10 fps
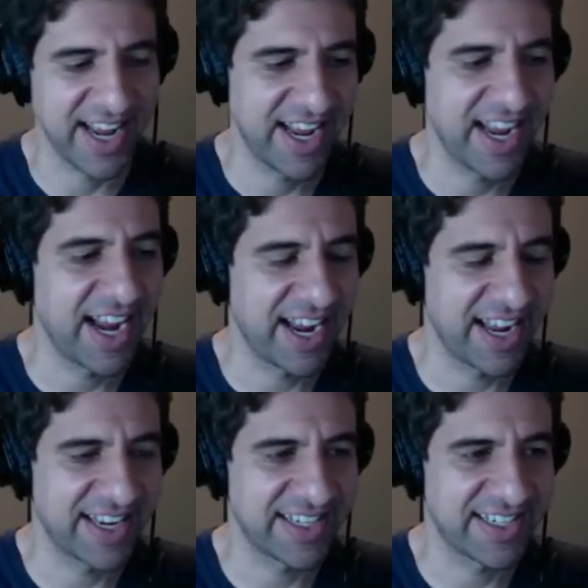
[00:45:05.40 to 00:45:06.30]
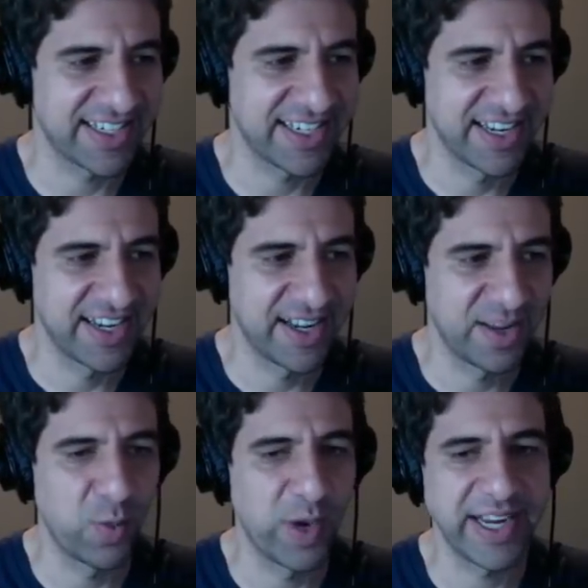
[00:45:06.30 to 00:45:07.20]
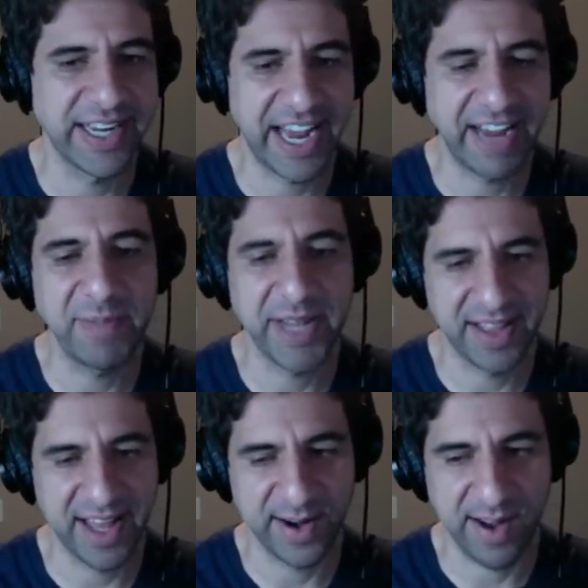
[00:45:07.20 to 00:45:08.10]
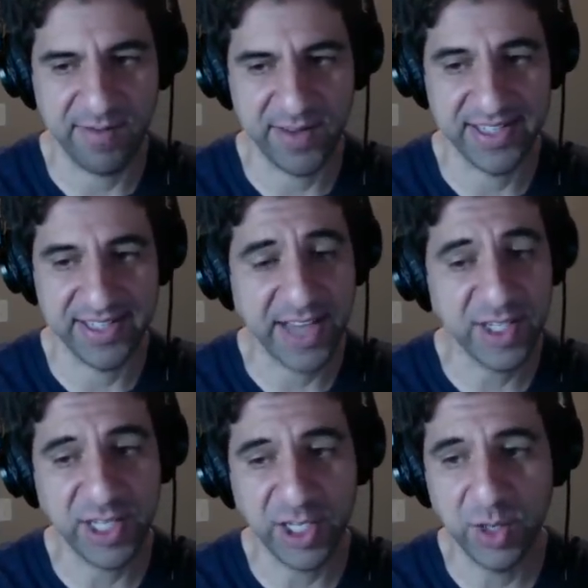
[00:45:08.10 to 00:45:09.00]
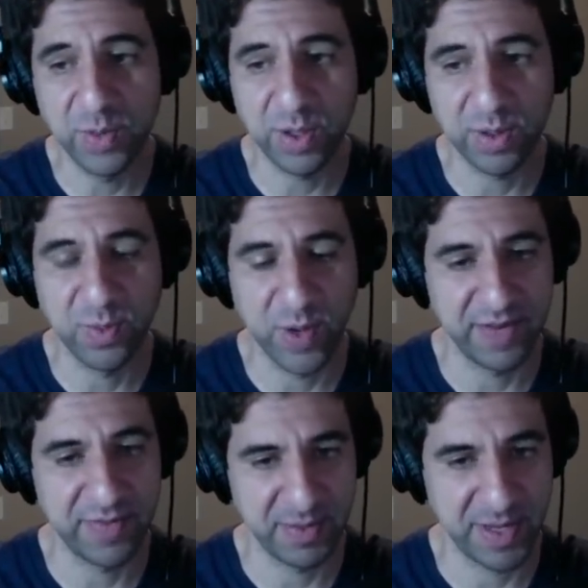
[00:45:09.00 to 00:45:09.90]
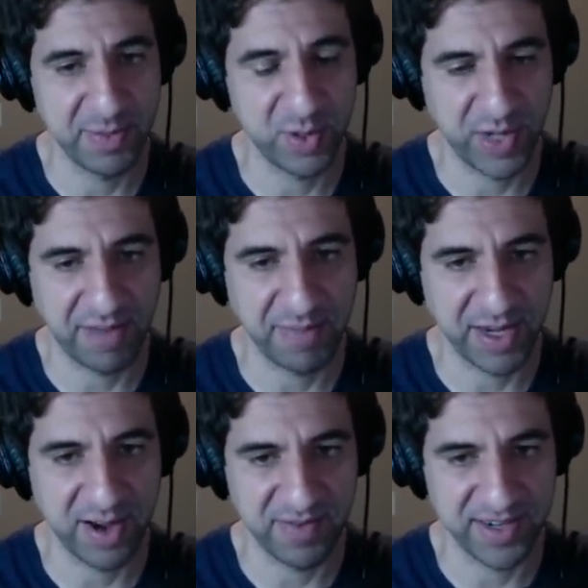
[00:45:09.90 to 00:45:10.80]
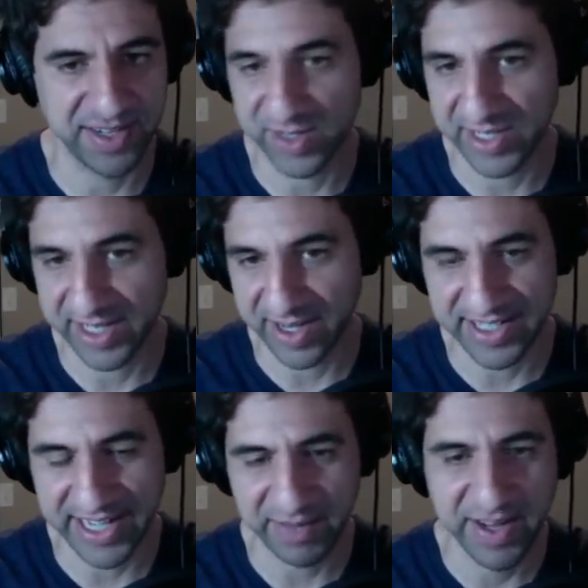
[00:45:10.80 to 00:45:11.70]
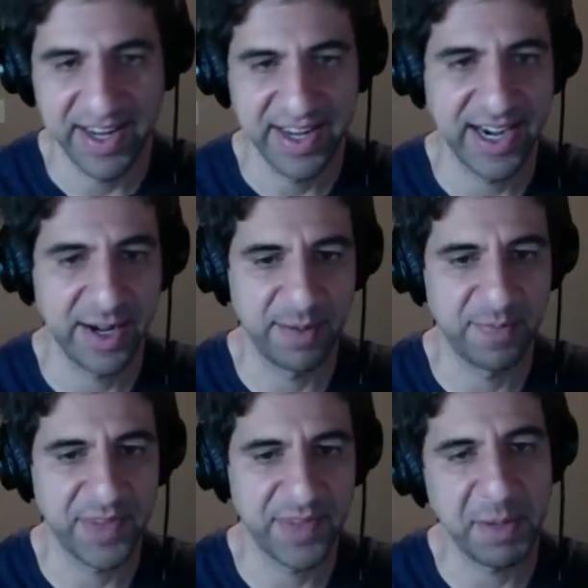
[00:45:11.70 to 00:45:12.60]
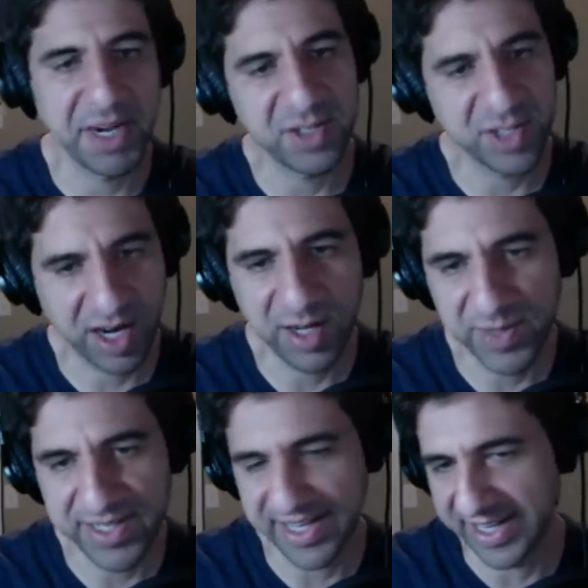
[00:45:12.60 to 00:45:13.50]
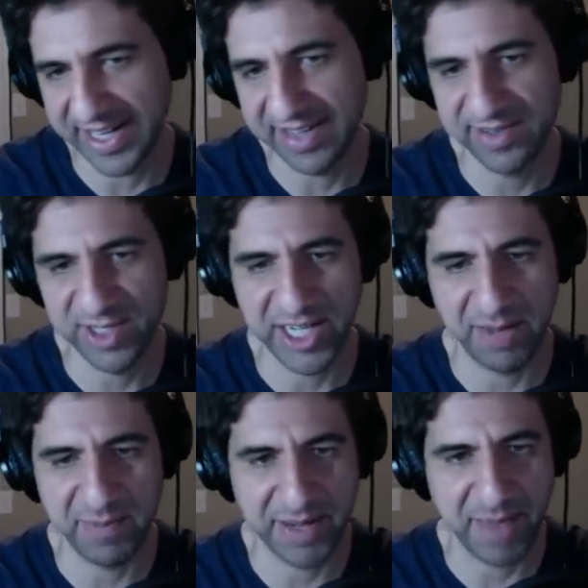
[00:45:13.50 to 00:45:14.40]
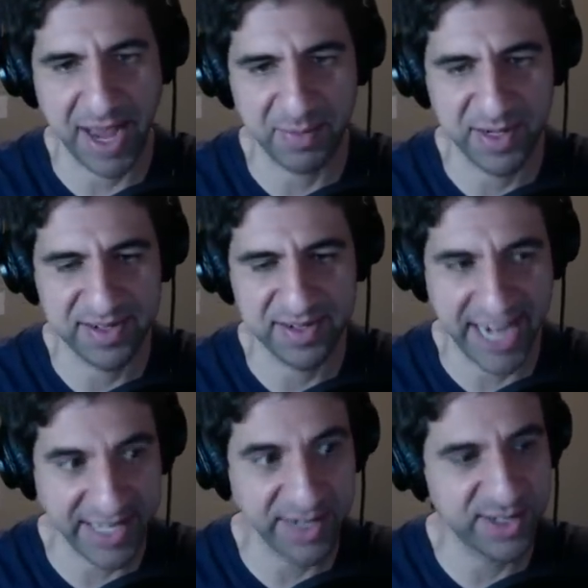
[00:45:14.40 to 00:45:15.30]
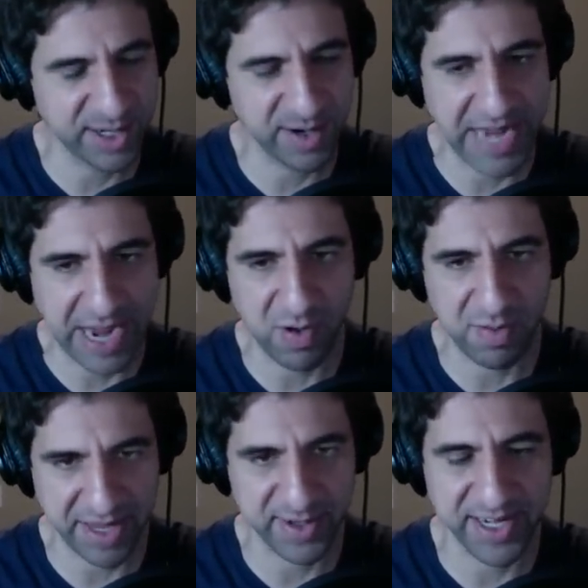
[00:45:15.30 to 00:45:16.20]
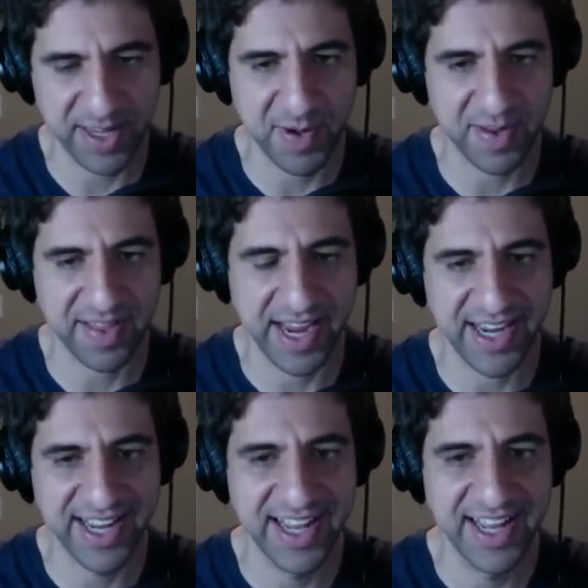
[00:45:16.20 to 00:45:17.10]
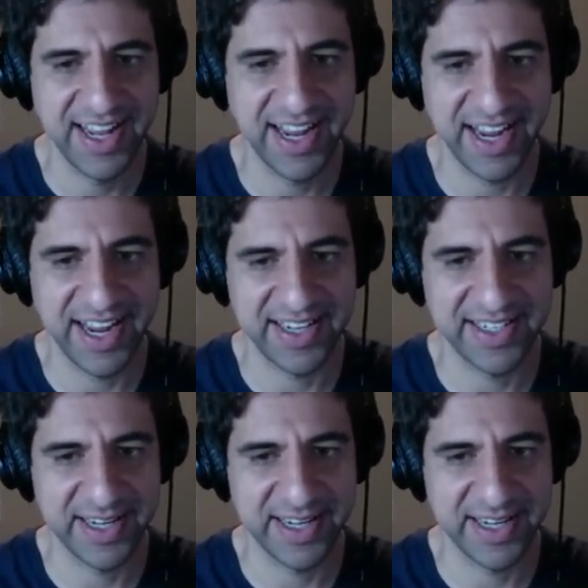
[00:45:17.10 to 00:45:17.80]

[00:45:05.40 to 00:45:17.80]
And what gave me a lot of confidence, actually, you were one of the people who gave me confidence early on, Dave. I mean, it started with Cindy. She gave me a MacBook 10 years ago now on my 30th birthday, and